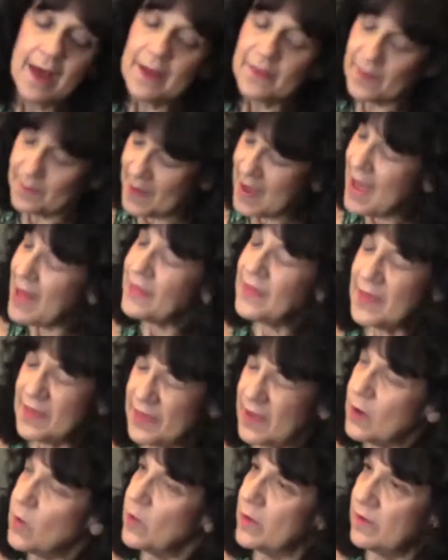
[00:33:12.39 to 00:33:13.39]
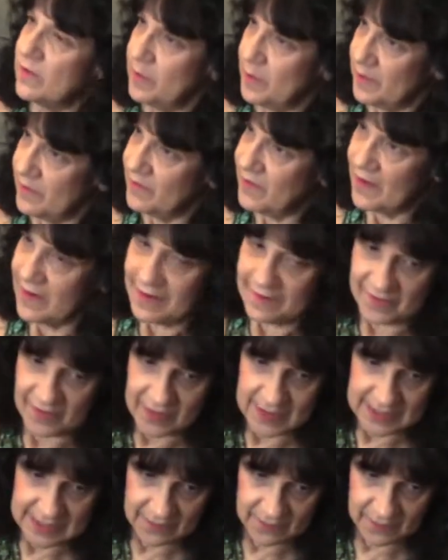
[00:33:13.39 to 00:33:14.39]
The path, I think, would have been very,
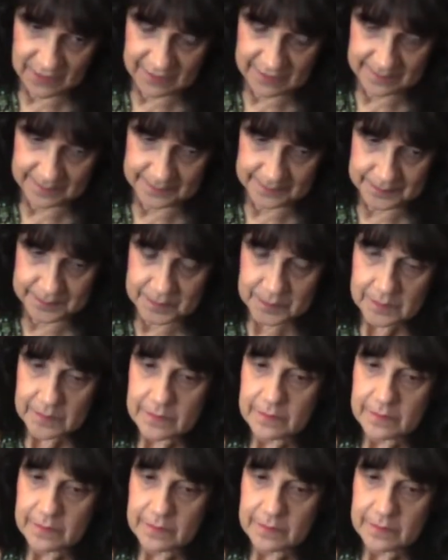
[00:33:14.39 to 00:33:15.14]
very different.